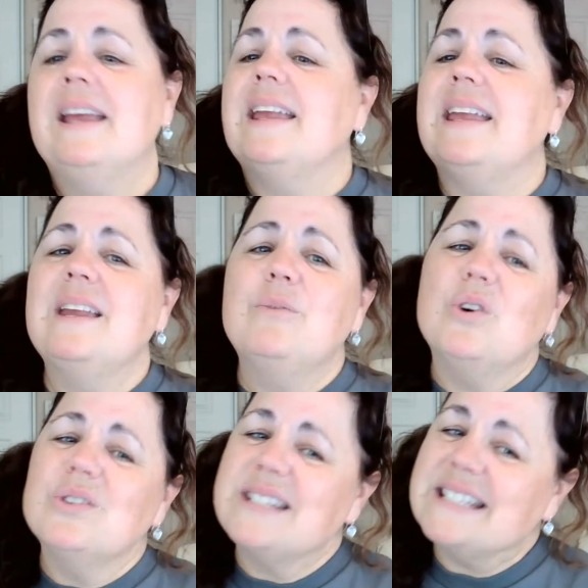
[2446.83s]
He
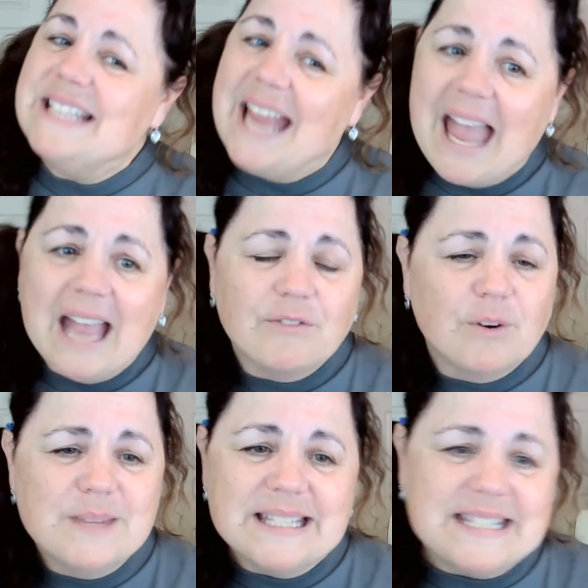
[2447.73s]
will snack from the